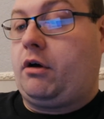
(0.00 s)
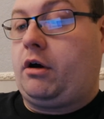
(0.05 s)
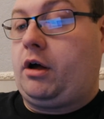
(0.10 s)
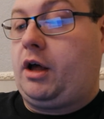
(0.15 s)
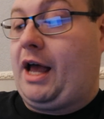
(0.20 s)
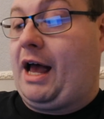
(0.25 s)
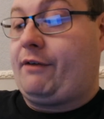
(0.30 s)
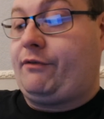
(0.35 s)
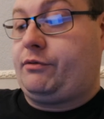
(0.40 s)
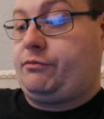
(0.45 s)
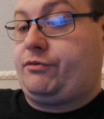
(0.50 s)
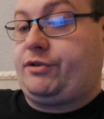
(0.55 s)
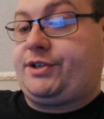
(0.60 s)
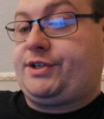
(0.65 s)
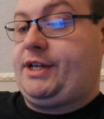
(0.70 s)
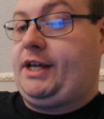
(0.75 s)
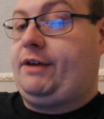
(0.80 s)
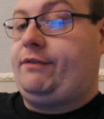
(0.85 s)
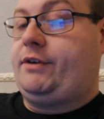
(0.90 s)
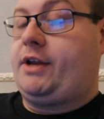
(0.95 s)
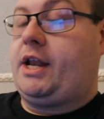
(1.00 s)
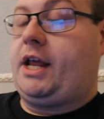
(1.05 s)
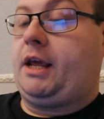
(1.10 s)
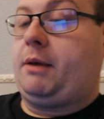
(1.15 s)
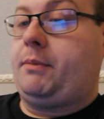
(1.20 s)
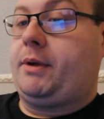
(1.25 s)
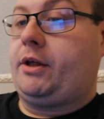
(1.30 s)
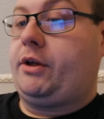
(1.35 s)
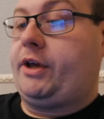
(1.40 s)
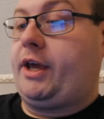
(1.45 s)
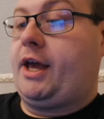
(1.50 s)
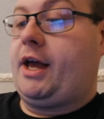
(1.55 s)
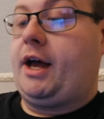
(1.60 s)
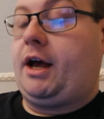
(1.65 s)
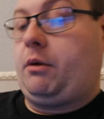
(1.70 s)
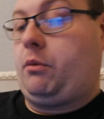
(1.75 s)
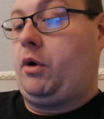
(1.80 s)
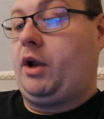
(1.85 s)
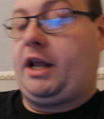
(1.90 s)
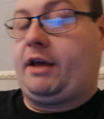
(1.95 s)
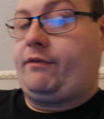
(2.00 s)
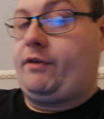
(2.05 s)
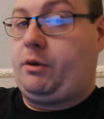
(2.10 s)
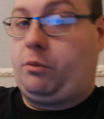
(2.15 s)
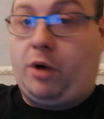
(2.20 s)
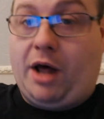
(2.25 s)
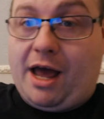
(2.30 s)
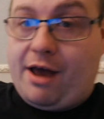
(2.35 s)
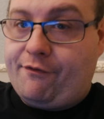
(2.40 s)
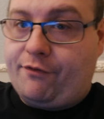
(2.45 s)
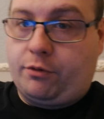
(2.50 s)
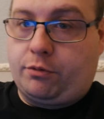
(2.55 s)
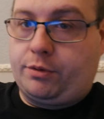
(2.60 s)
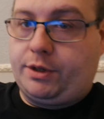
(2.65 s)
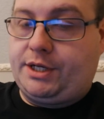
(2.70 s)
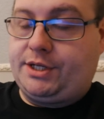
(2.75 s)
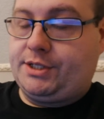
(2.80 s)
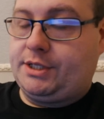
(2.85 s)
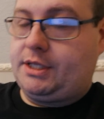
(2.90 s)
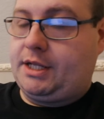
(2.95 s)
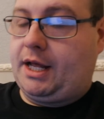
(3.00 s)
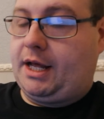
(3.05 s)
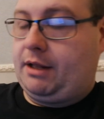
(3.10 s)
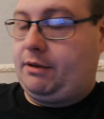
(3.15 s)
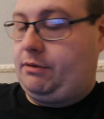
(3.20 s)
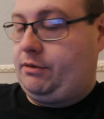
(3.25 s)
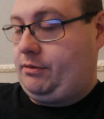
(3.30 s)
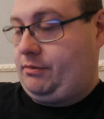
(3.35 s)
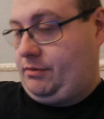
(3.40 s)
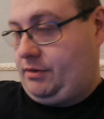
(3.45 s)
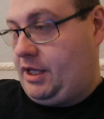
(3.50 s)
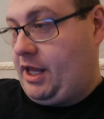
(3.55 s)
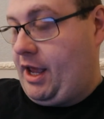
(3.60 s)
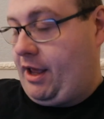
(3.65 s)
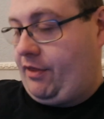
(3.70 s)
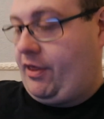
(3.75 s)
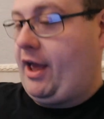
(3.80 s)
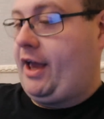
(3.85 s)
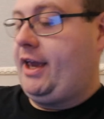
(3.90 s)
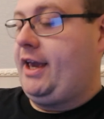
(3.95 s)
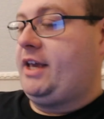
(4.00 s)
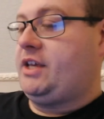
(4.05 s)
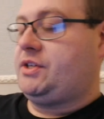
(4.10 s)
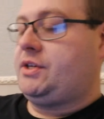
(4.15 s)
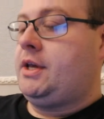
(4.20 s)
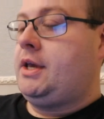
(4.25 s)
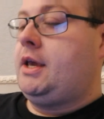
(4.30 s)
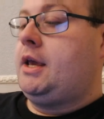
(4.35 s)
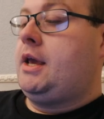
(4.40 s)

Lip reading: or haven't received an email yet or whatever reason that is.